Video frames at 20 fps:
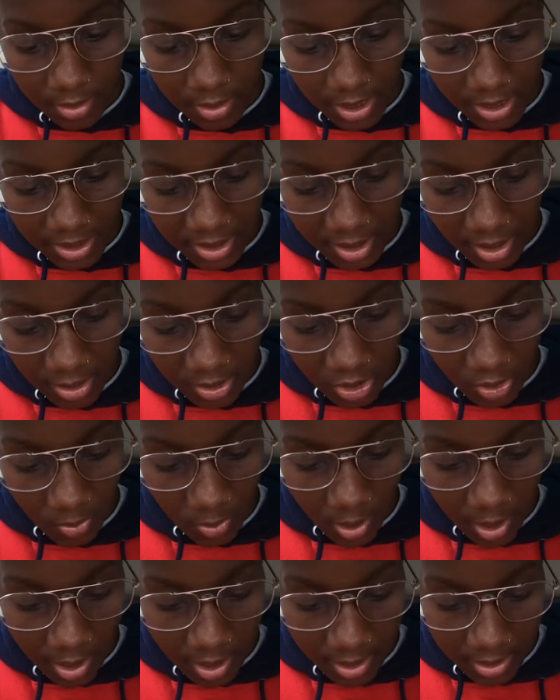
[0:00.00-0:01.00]
distance
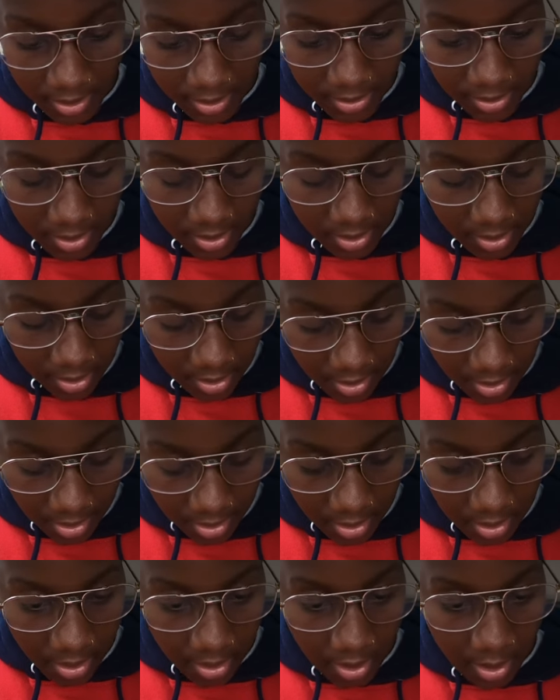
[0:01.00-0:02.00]
wise
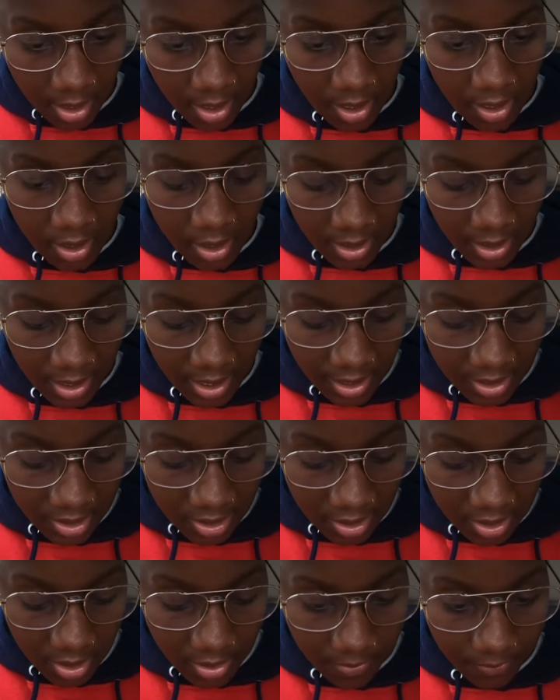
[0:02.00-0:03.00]
and i
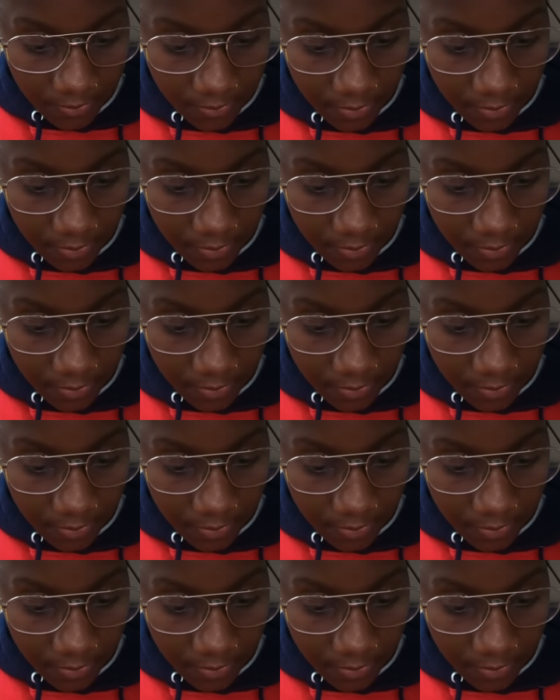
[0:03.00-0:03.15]
guess